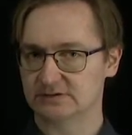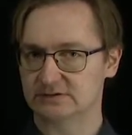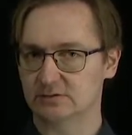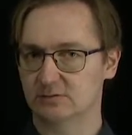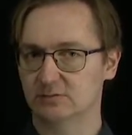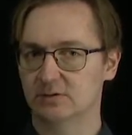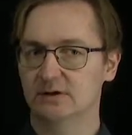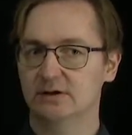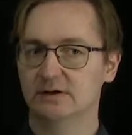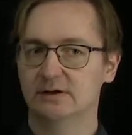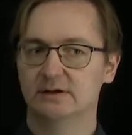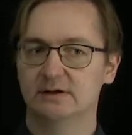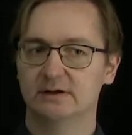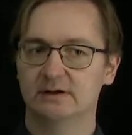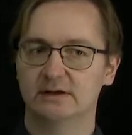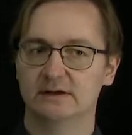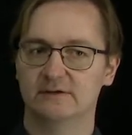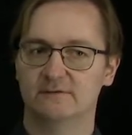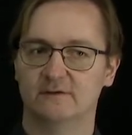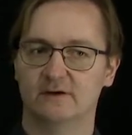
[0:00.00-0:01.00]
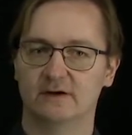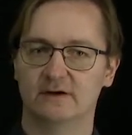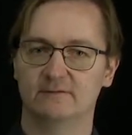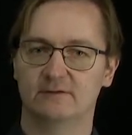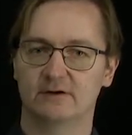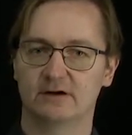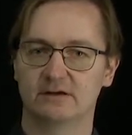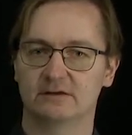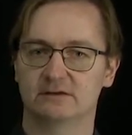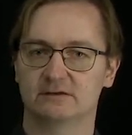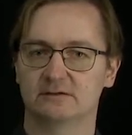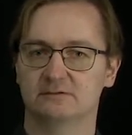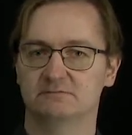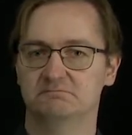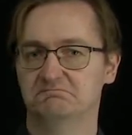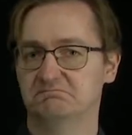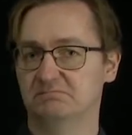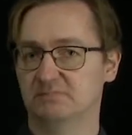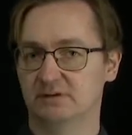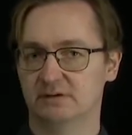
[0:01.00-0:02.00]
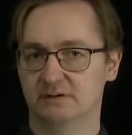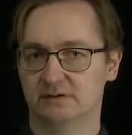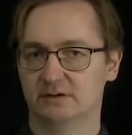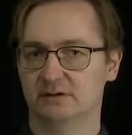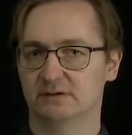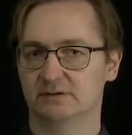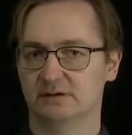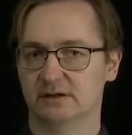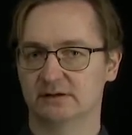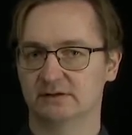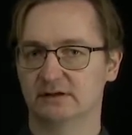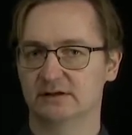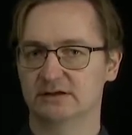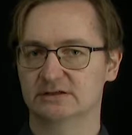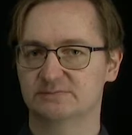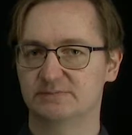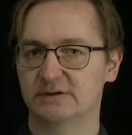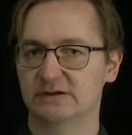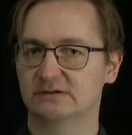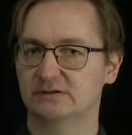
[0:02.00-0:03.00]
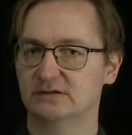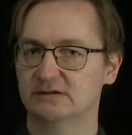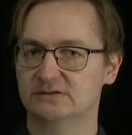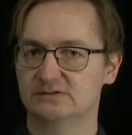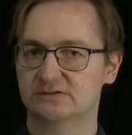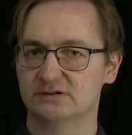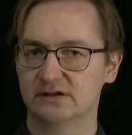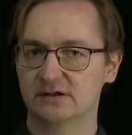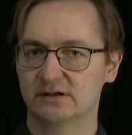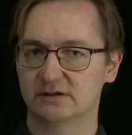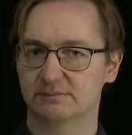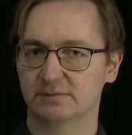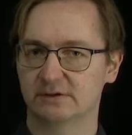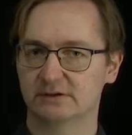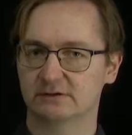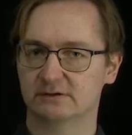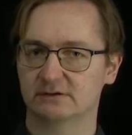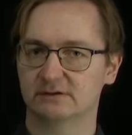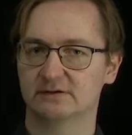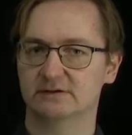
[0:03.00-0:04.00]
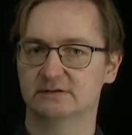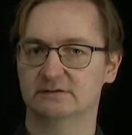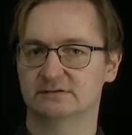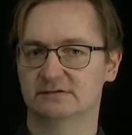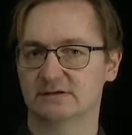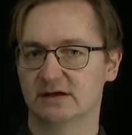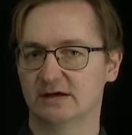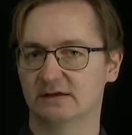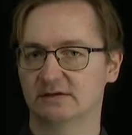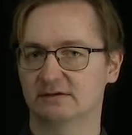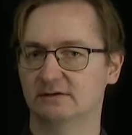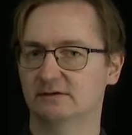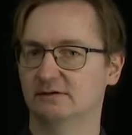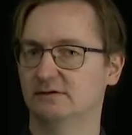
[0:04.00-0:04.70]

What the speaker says: So if I write that I expect a string, but instead